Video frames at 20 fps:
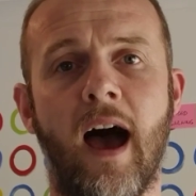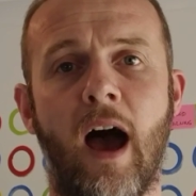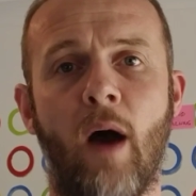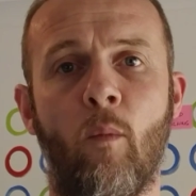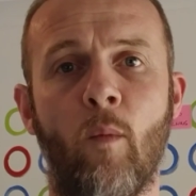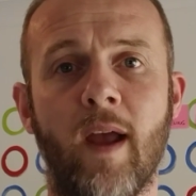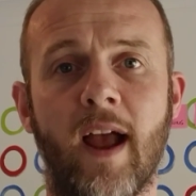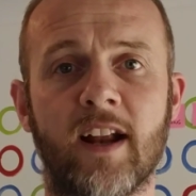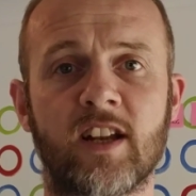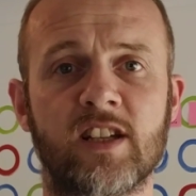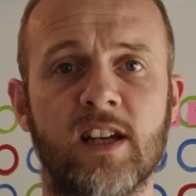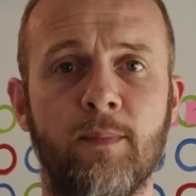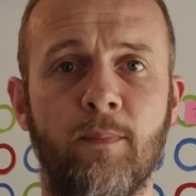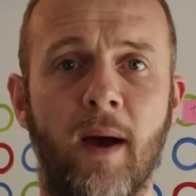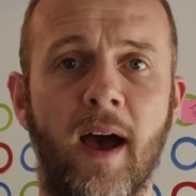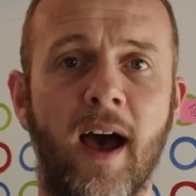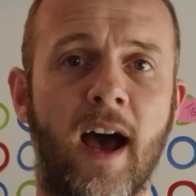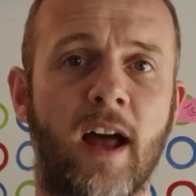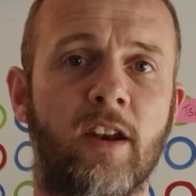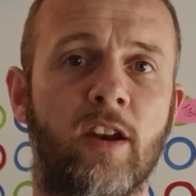and we actually
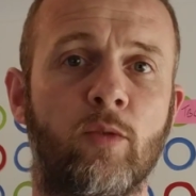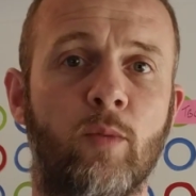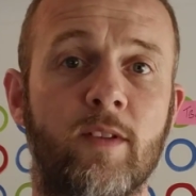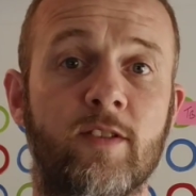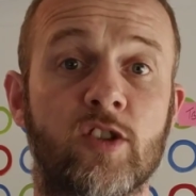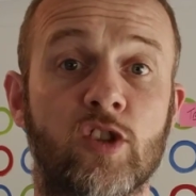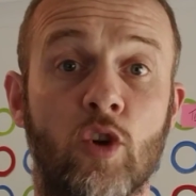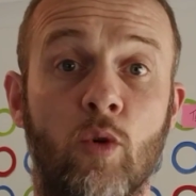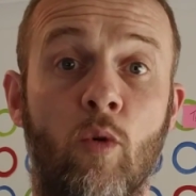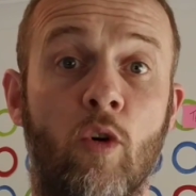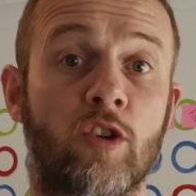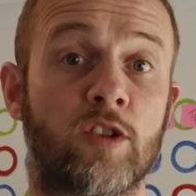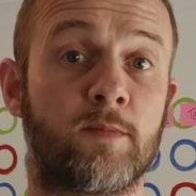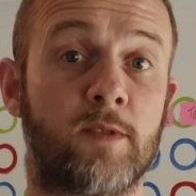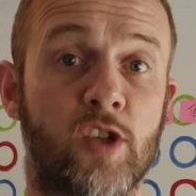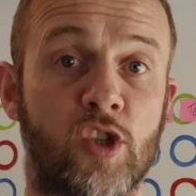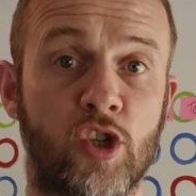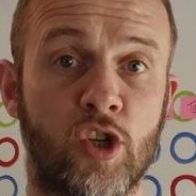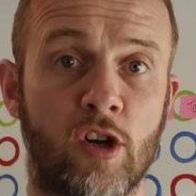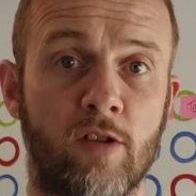partnered with Towards
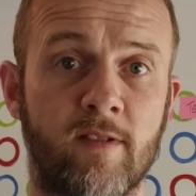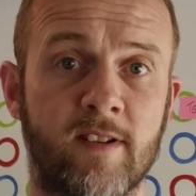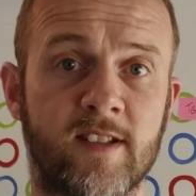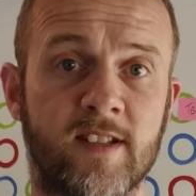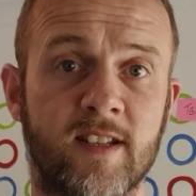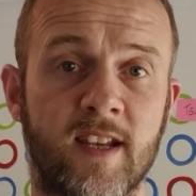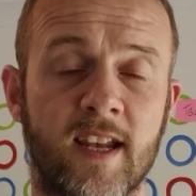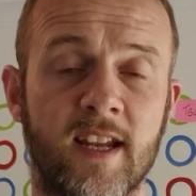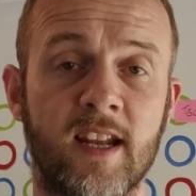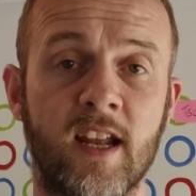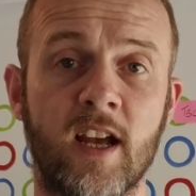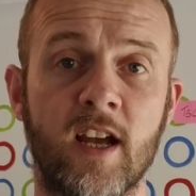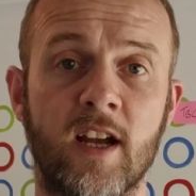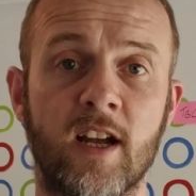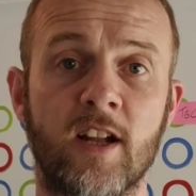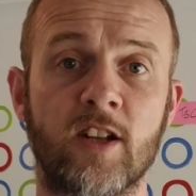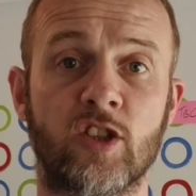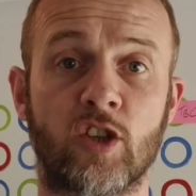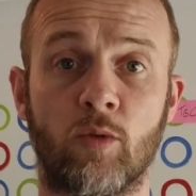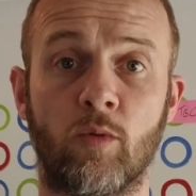Maturity
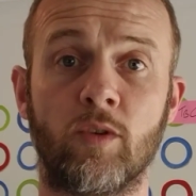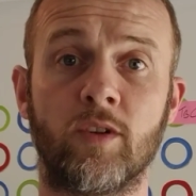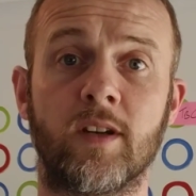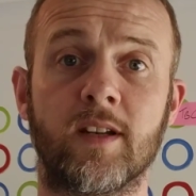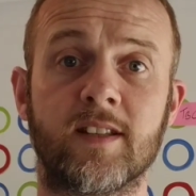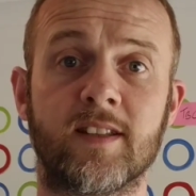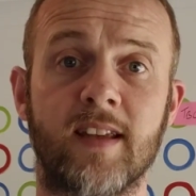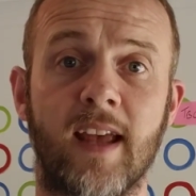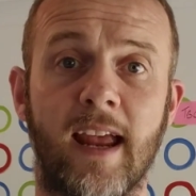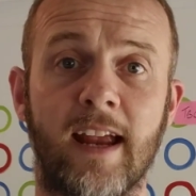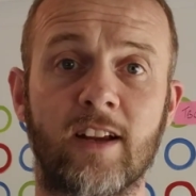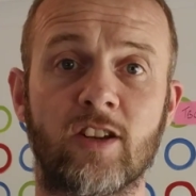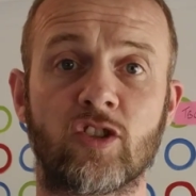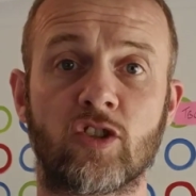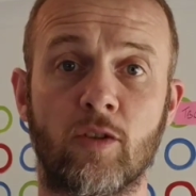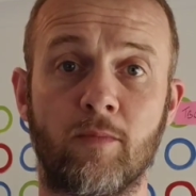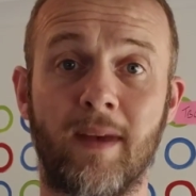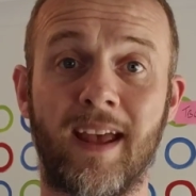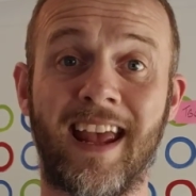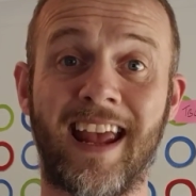to undertake
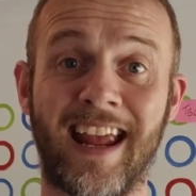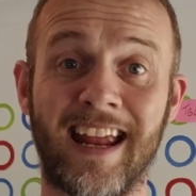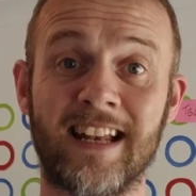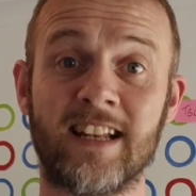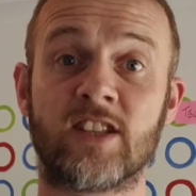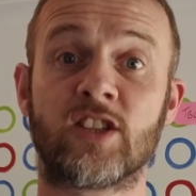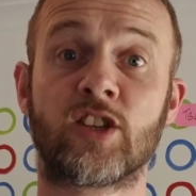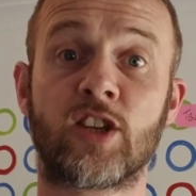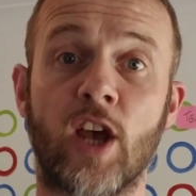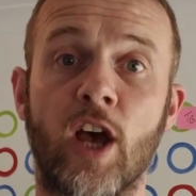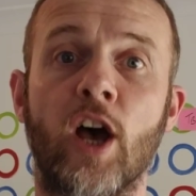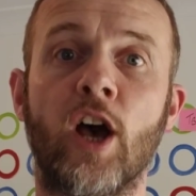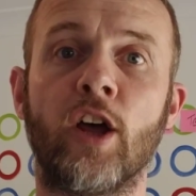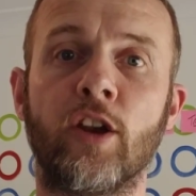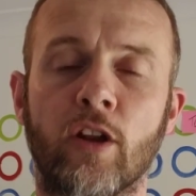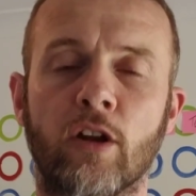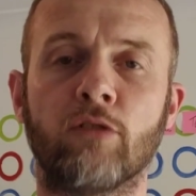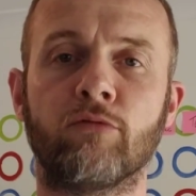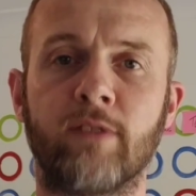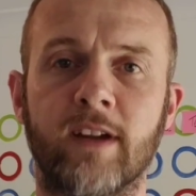some
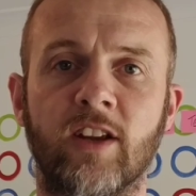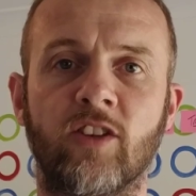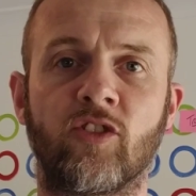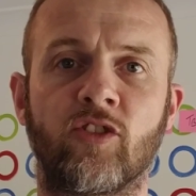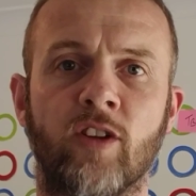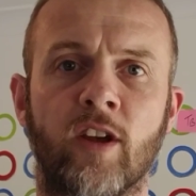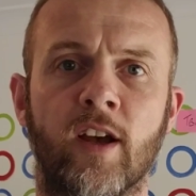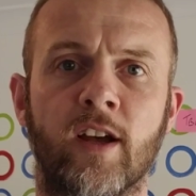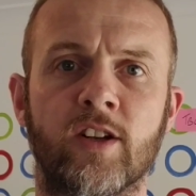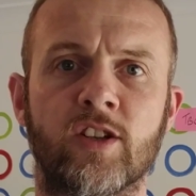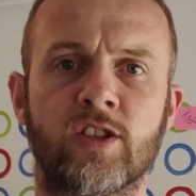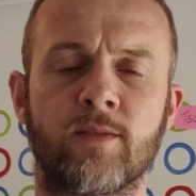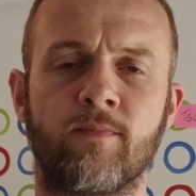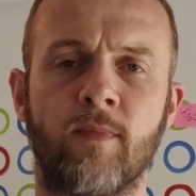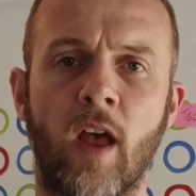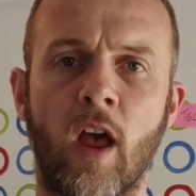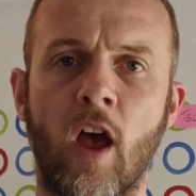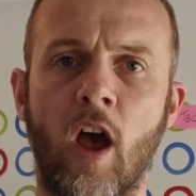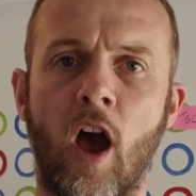internal research.